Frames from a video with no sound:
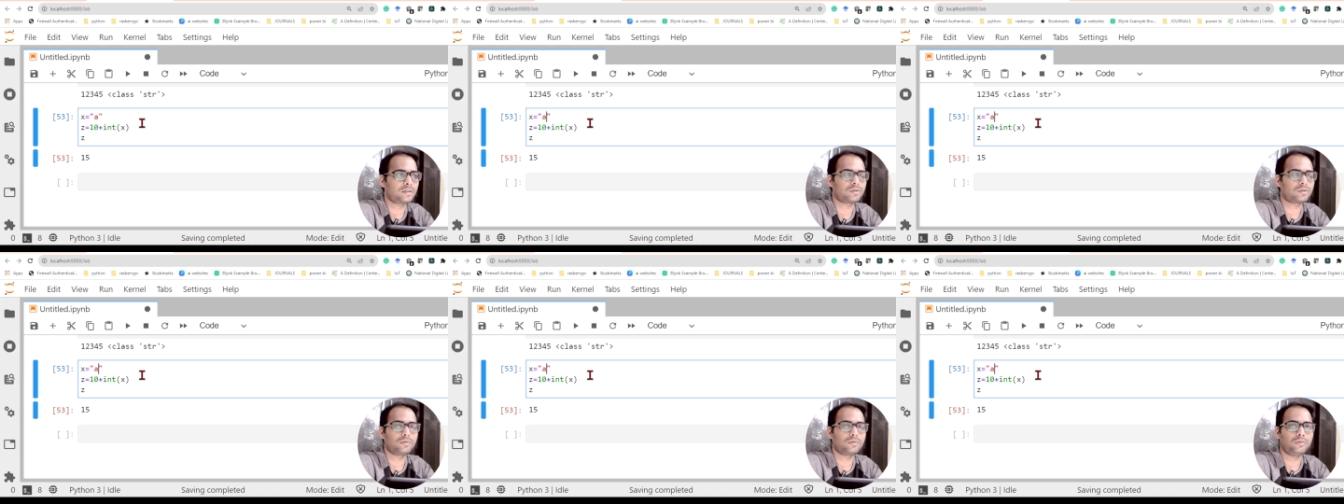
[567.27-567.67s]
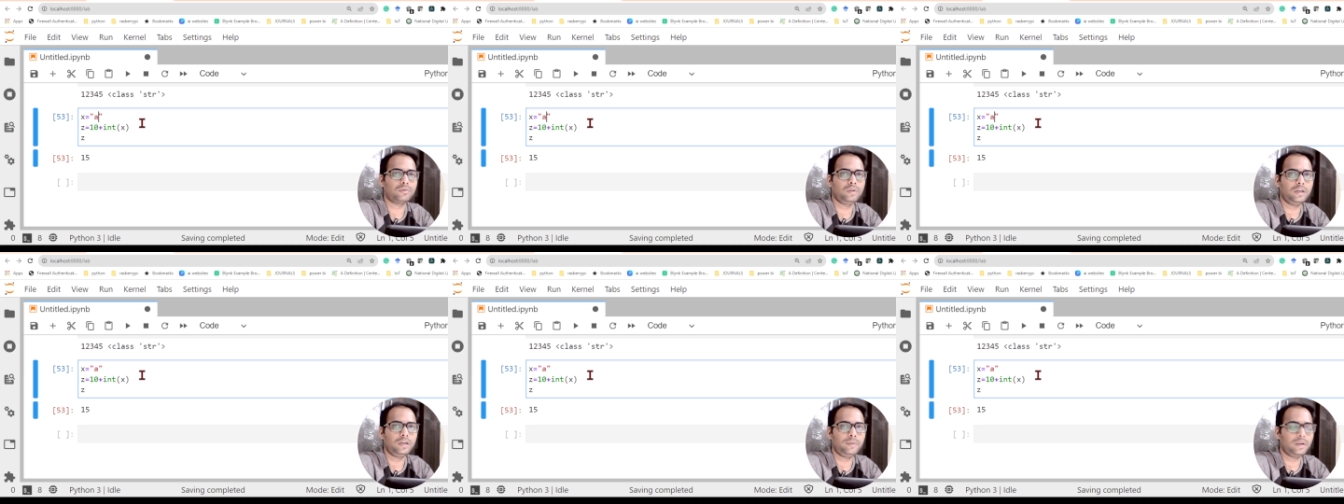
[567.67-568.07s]
So
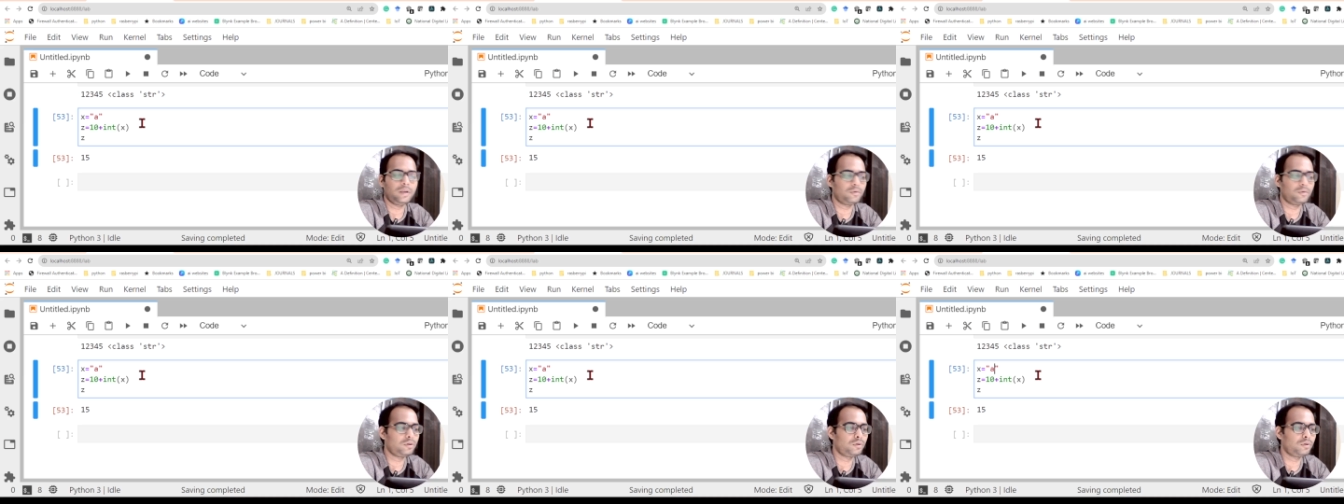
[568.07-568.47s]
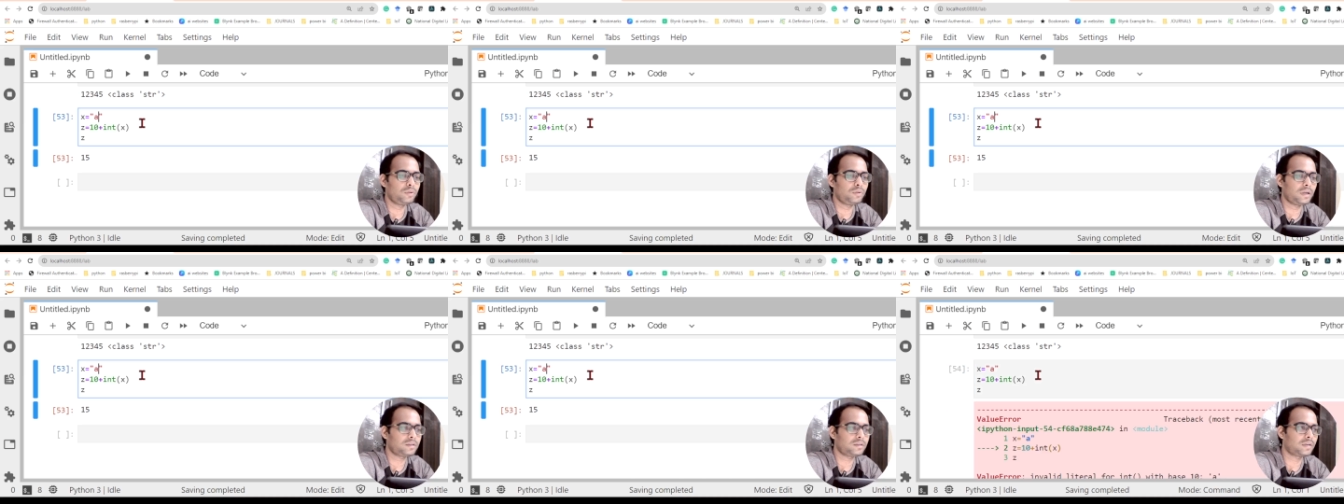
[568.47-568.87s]
will it be able to do
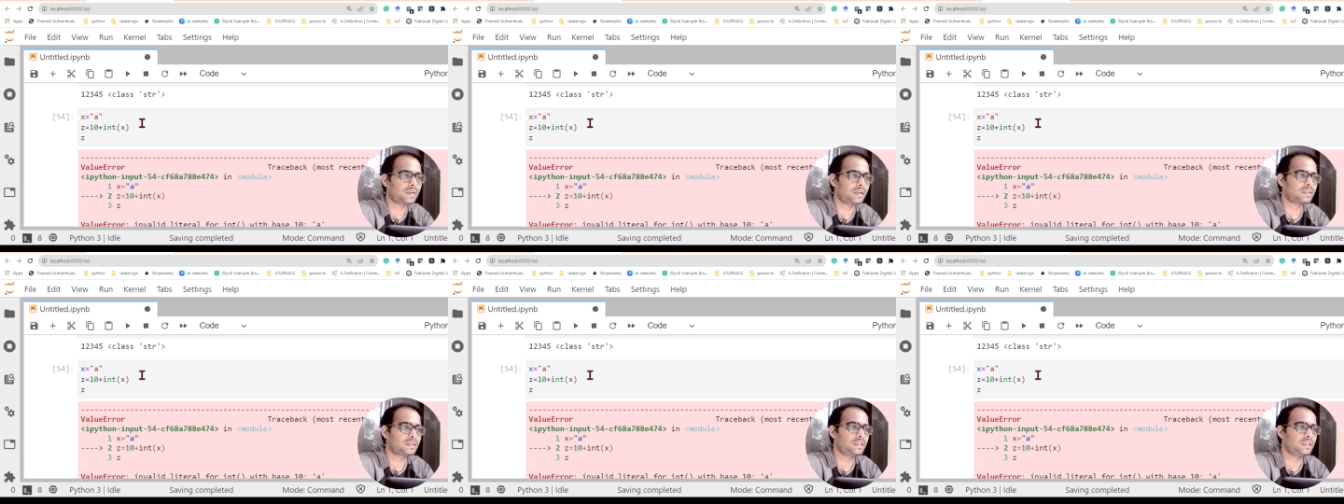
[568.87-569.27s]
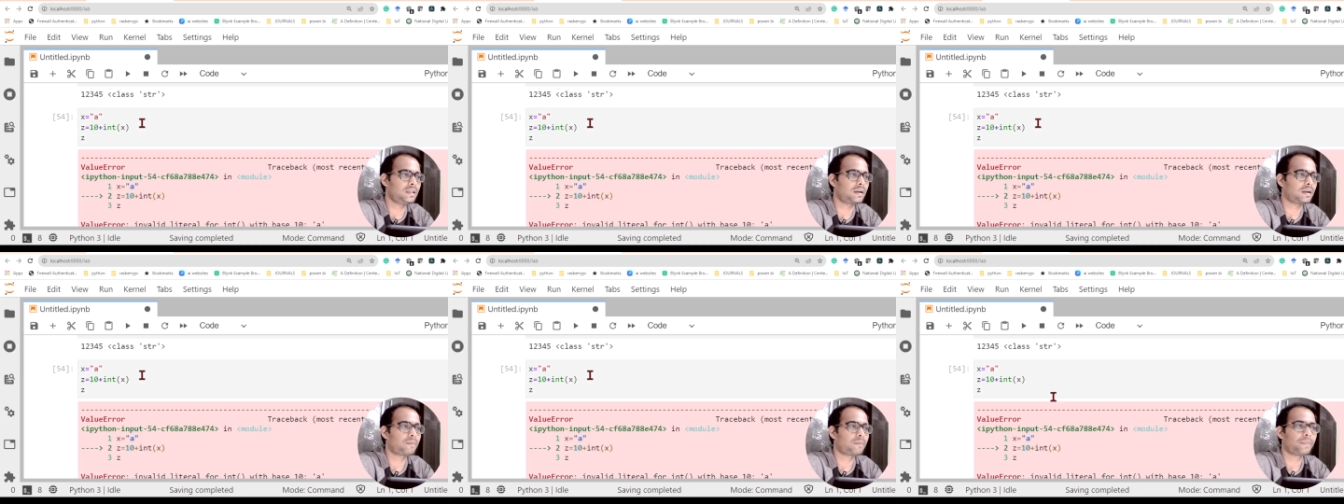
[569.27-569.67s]
that? So let us see that.